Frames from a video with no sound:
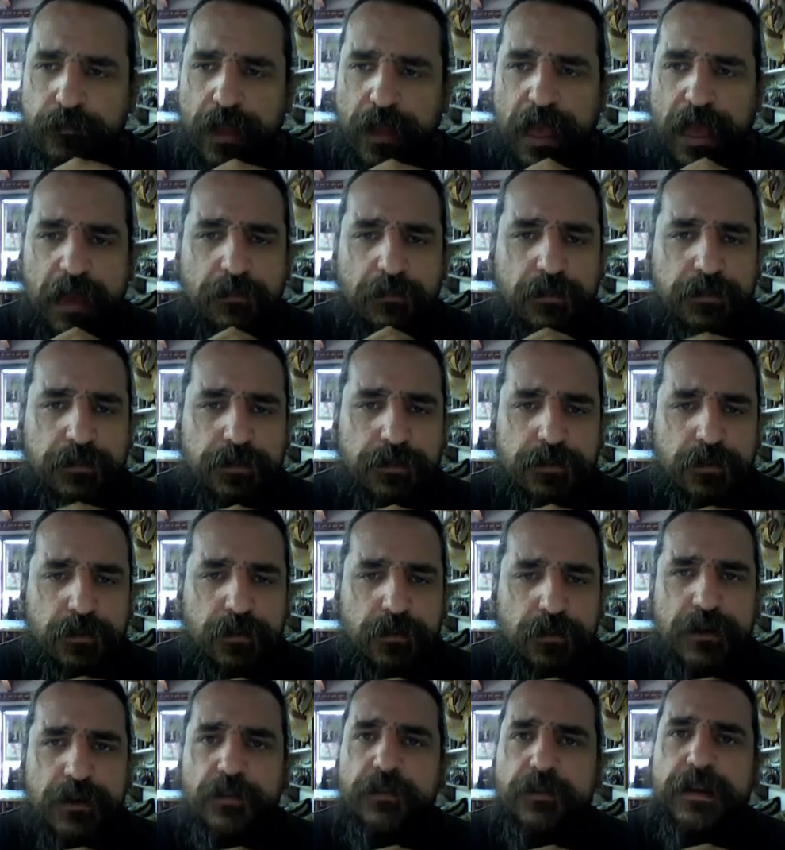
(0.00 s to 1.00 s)
able to do
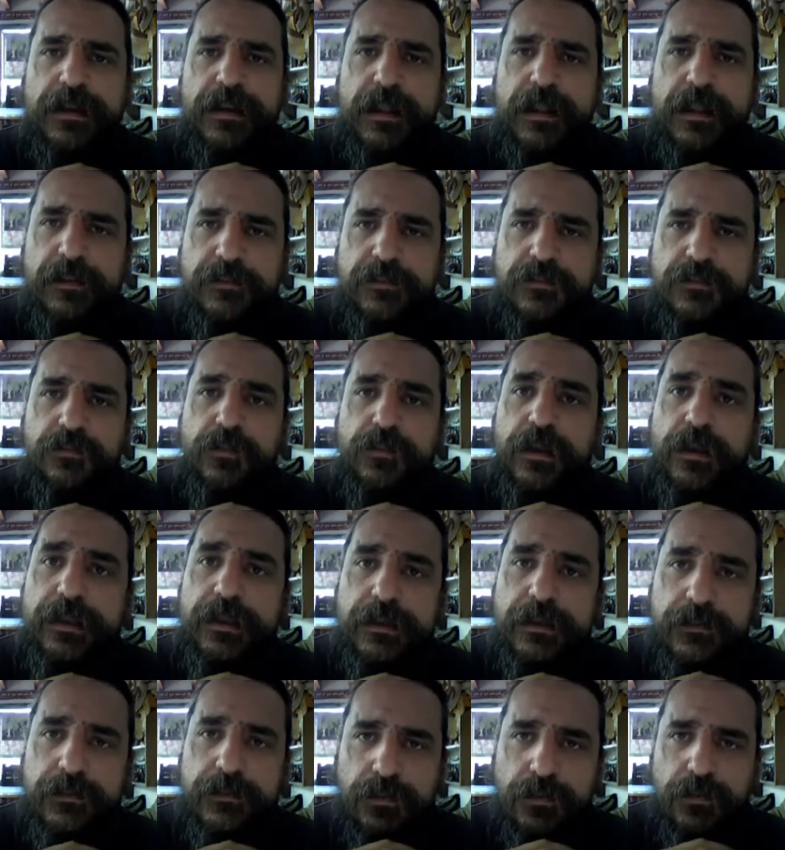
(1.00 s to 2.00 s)
what nobody else is
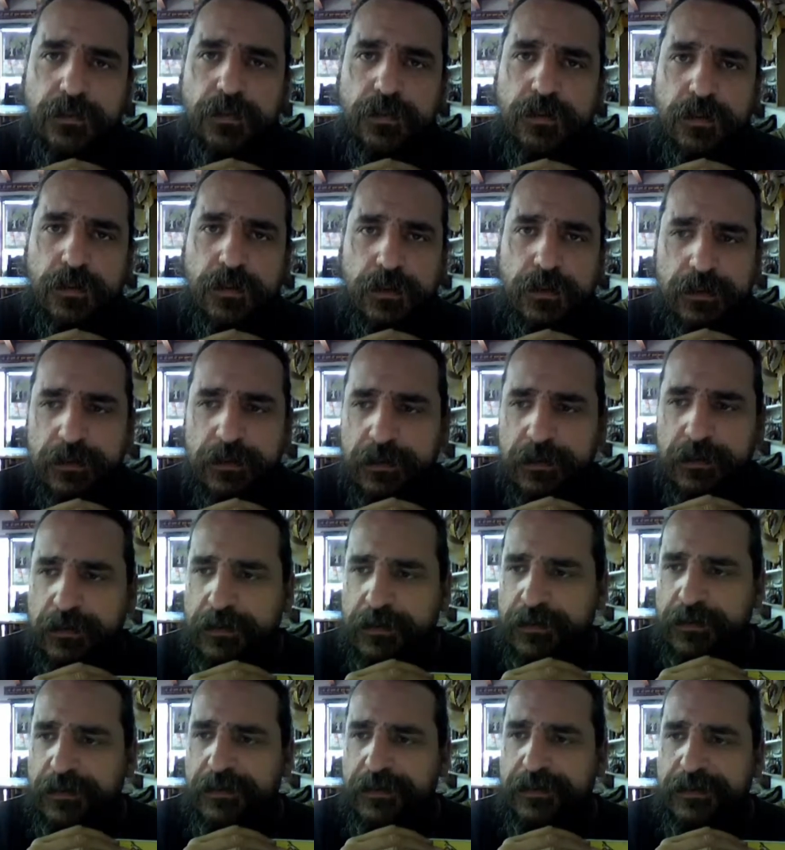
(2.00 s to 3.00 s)
willing to or
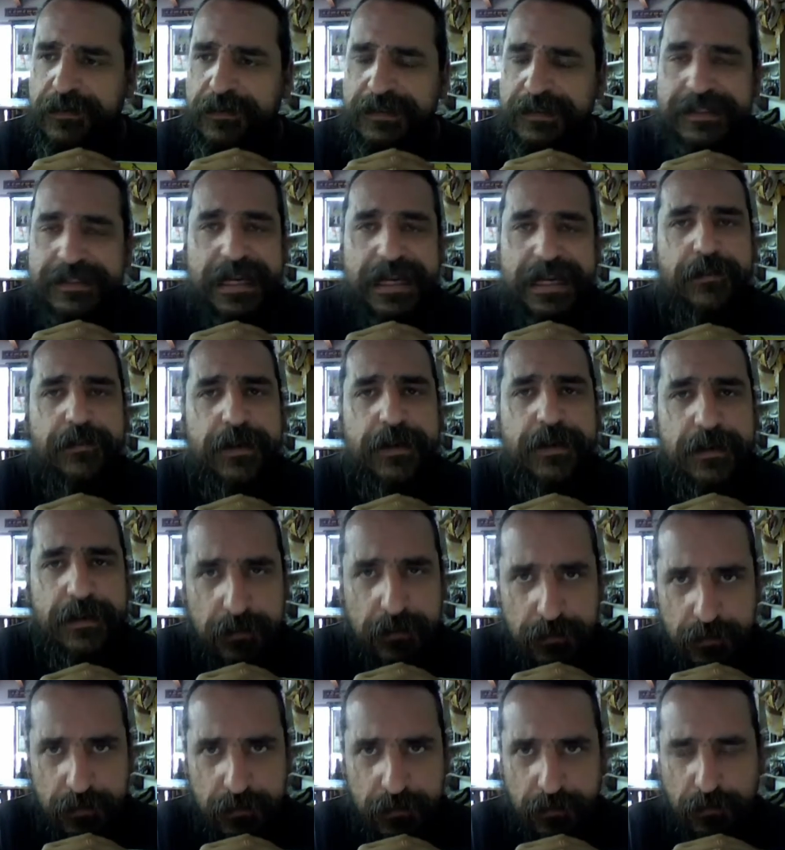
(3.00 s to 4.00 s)
daring
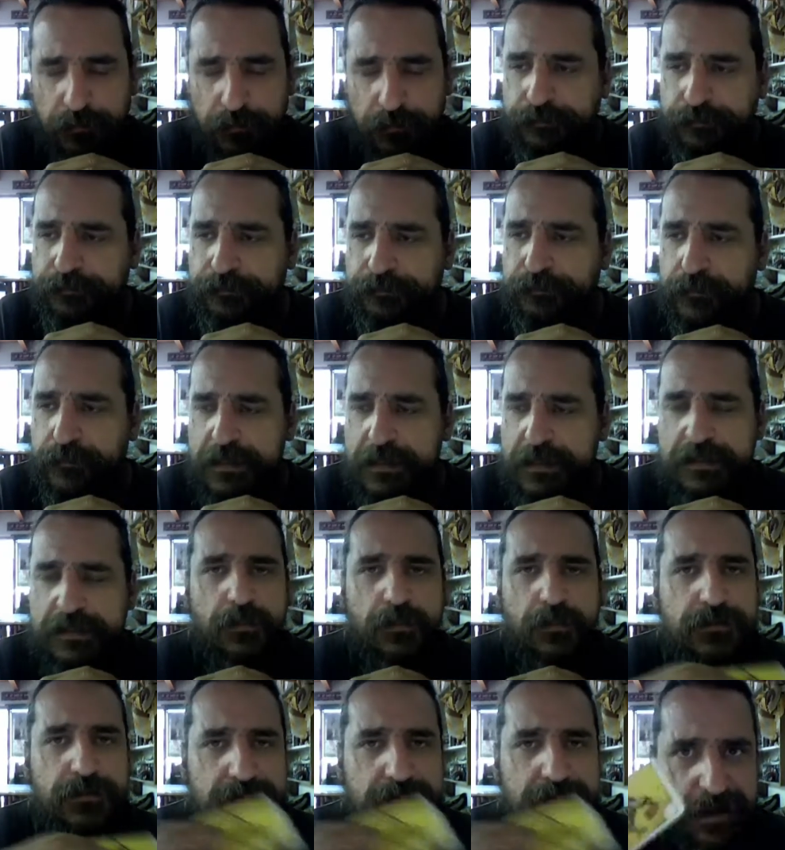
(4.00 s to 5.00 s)
to do. It's the
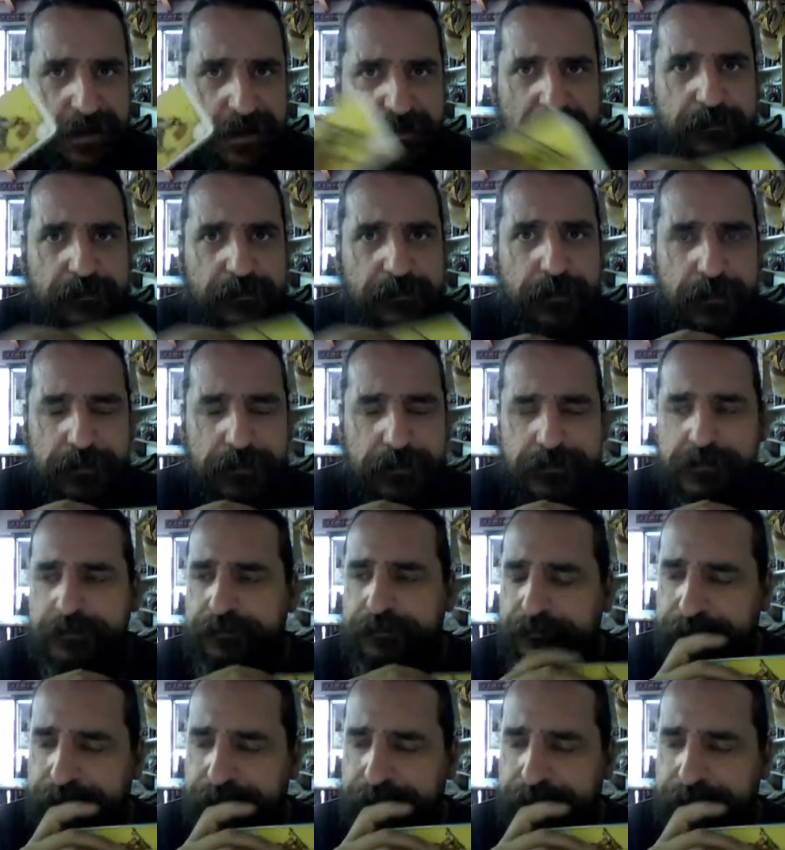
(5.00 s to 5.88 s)
most daring person.